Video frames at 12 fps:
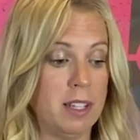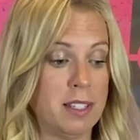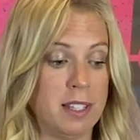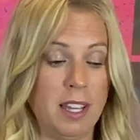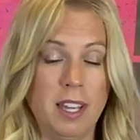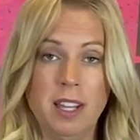
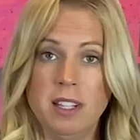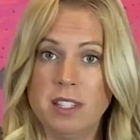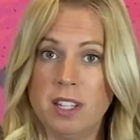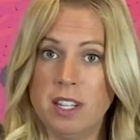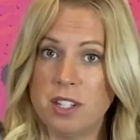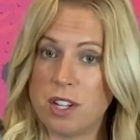C,
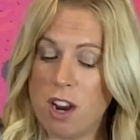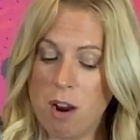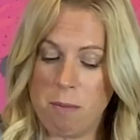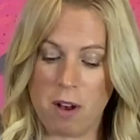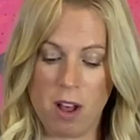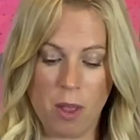C
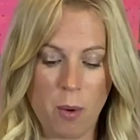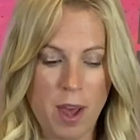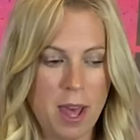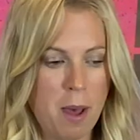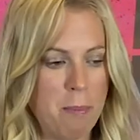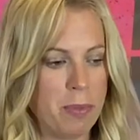sharp, all the
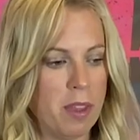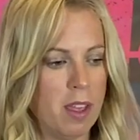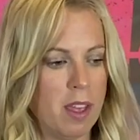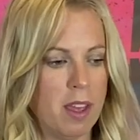way up.